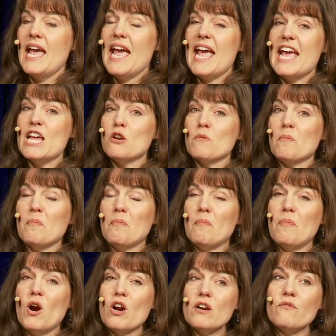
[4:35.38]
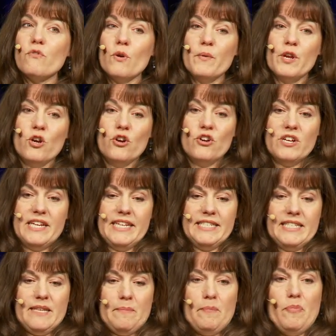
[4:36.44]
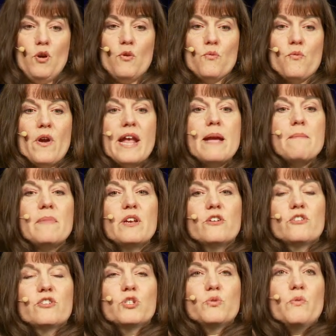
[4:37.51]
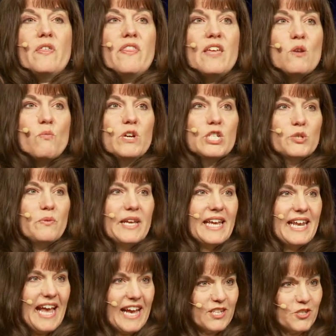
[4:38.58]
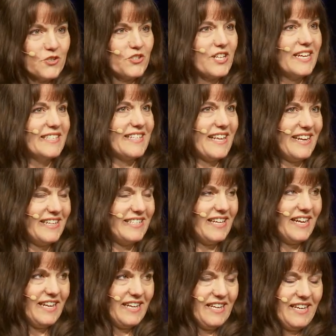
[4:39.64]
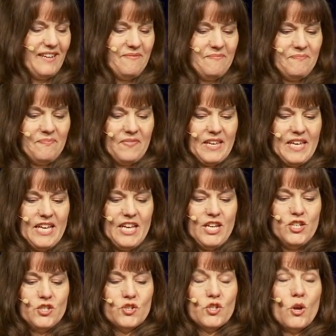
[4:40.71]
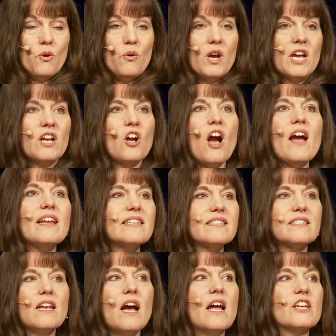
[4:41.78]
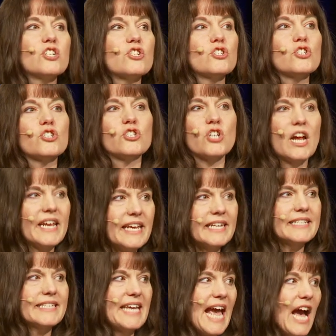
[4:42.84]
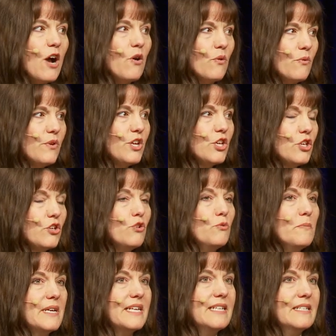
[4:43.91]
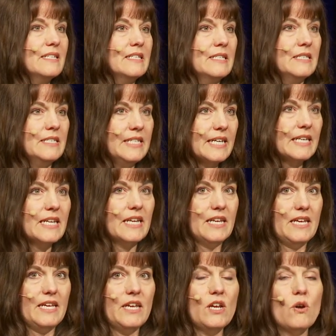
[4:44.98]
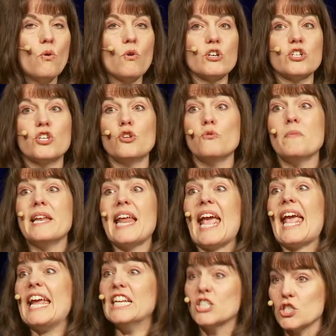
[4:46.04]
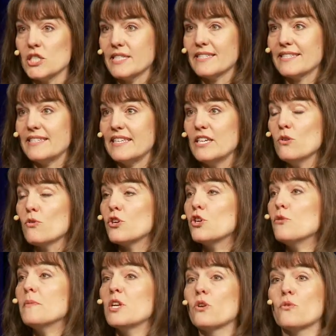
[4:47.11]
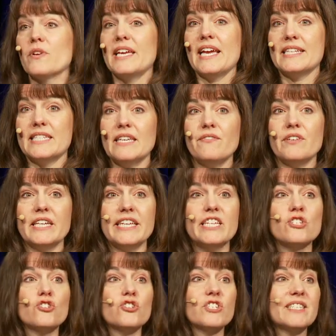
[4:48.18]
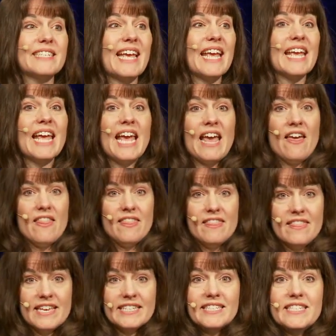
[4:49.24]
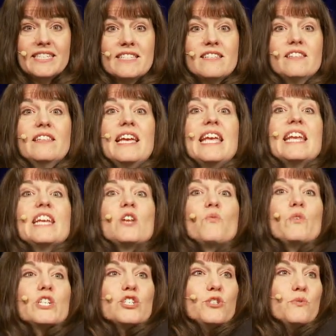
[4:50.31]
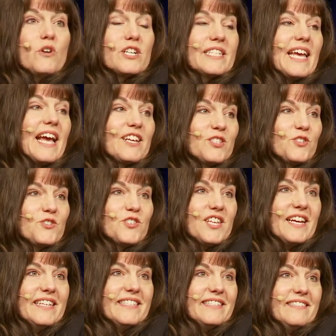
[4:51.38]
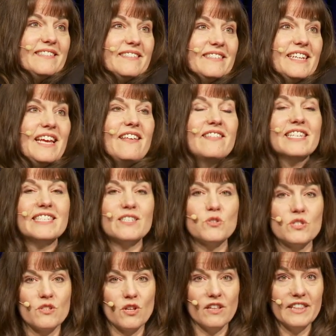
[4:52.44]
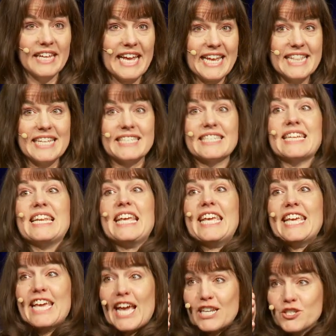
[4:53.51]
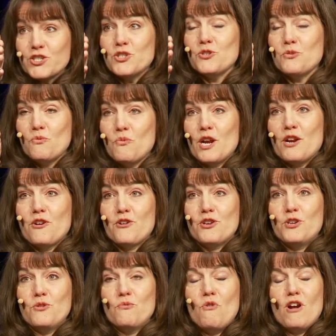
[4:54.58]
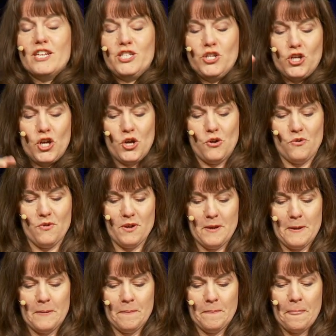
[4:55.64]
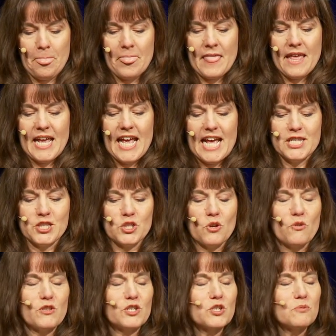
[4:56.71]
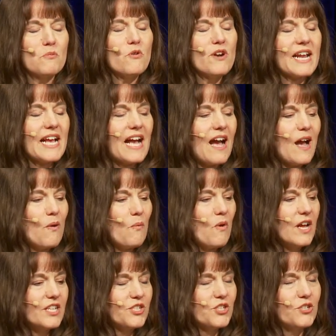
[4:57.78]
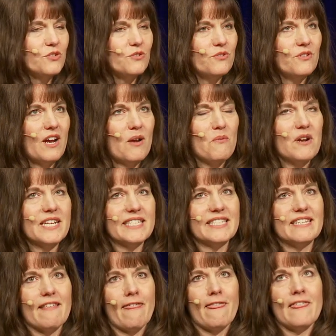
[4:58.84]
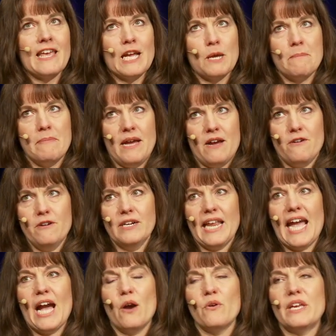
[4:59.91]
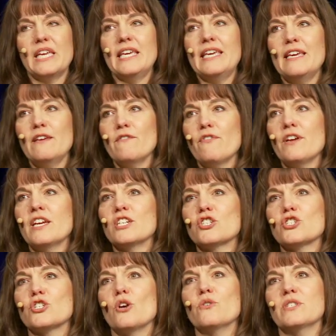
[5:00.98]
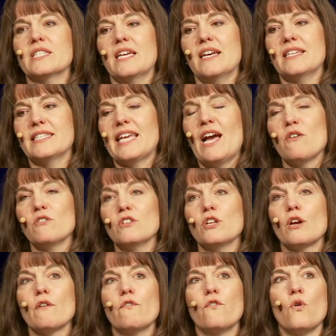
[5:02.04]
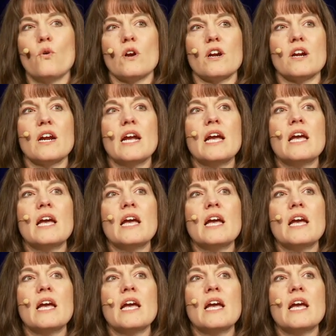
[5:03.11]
And part of what we heard is the parameters within which we can exercise that identity. So God is not shutting down human dignity or human agency or human creativity. He's just saying, this is the lane in which you are to exercise it. This is the lane that's going to get you where you want to go. And so this morning I want to I want us to think about how Eve shows us how to look for